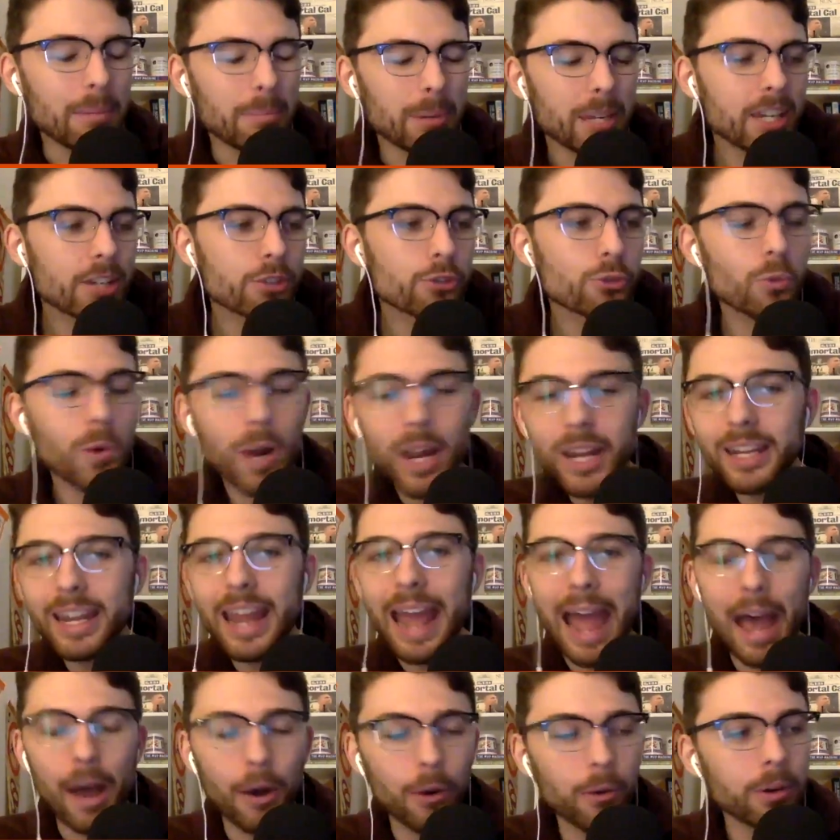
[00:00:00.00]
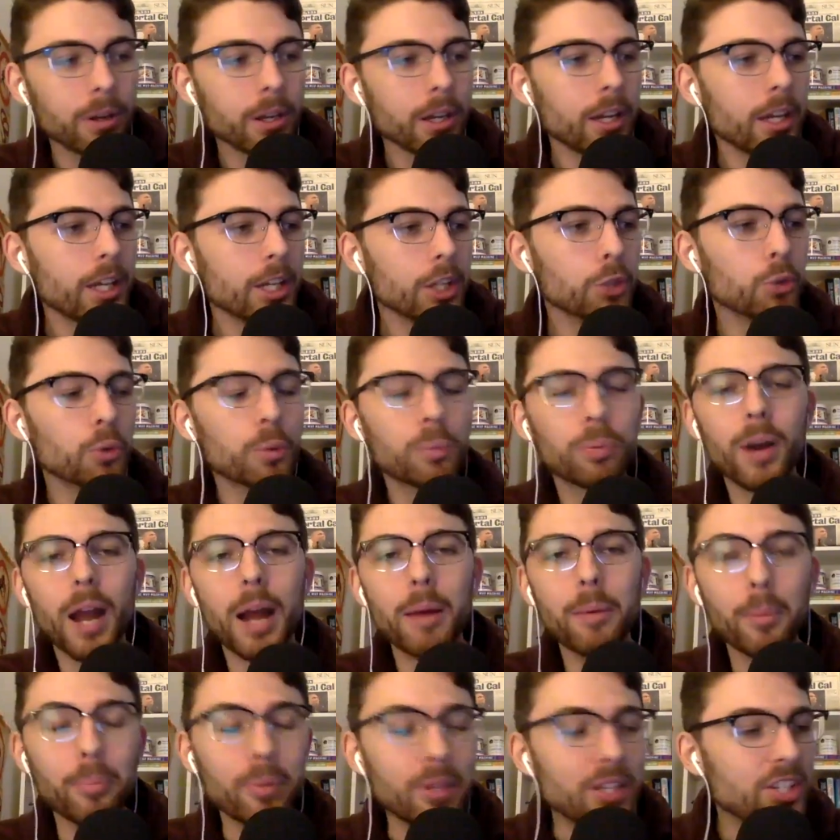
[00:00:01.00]
Because right now, you would
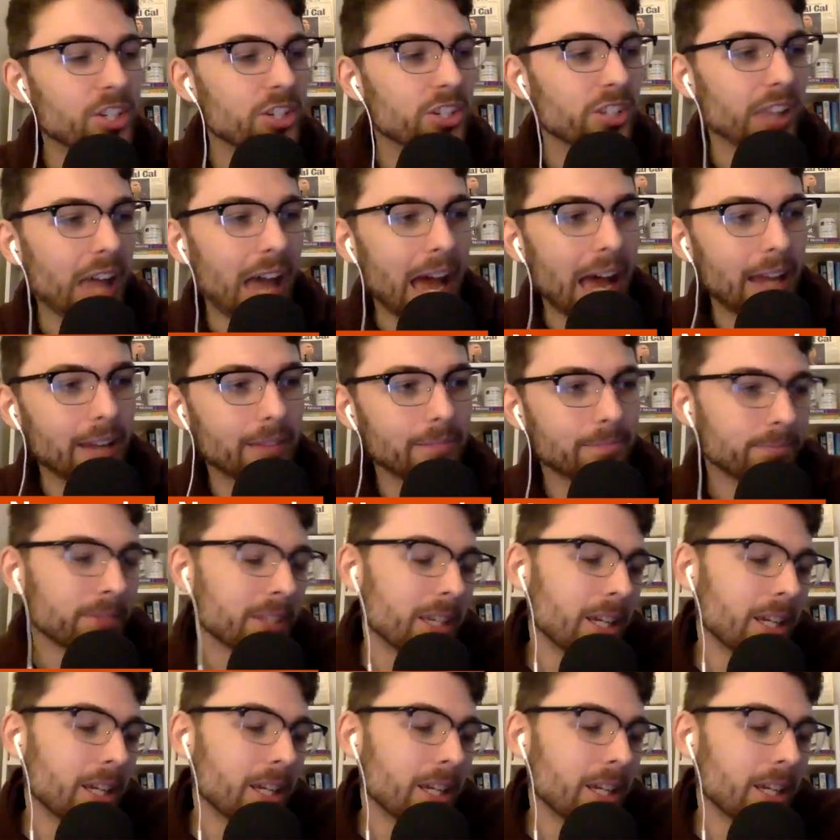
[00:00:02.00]
probably slot